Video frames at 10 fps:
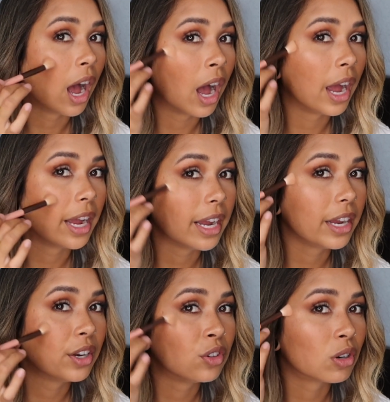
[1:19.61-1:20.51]

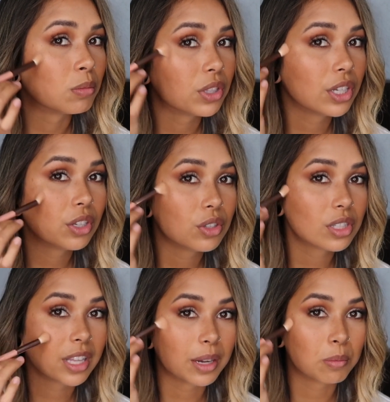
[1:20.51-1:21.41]
I normally
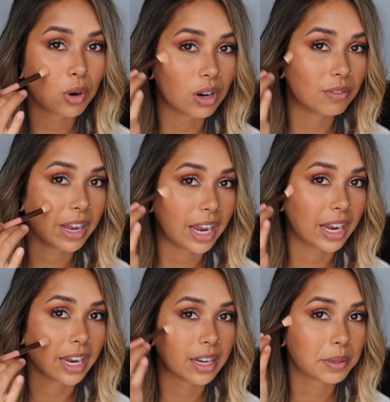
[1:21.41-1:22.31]
use like more of
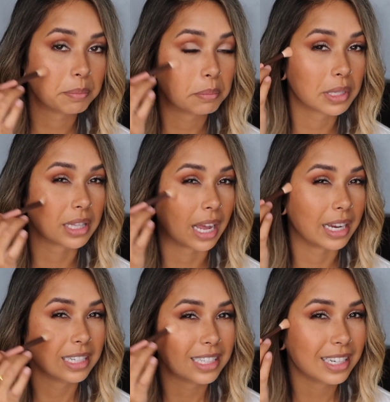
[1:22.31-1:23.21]
a
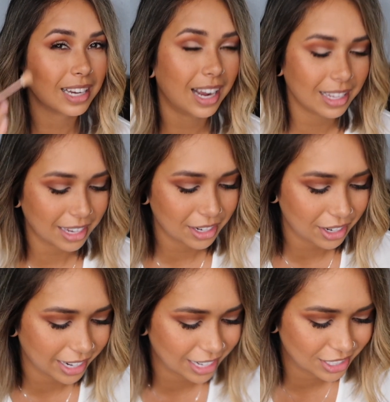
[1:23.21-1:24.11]
blinding
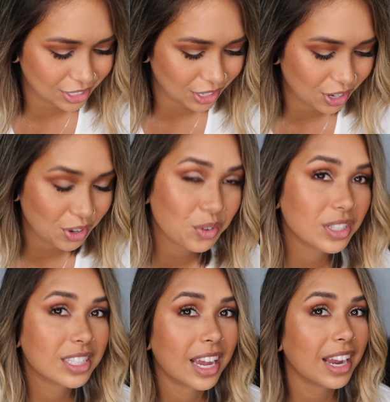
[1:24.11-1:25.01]
highlighter, I guess you
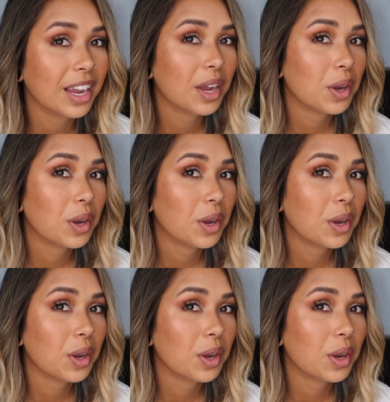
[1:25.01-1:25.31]
would say,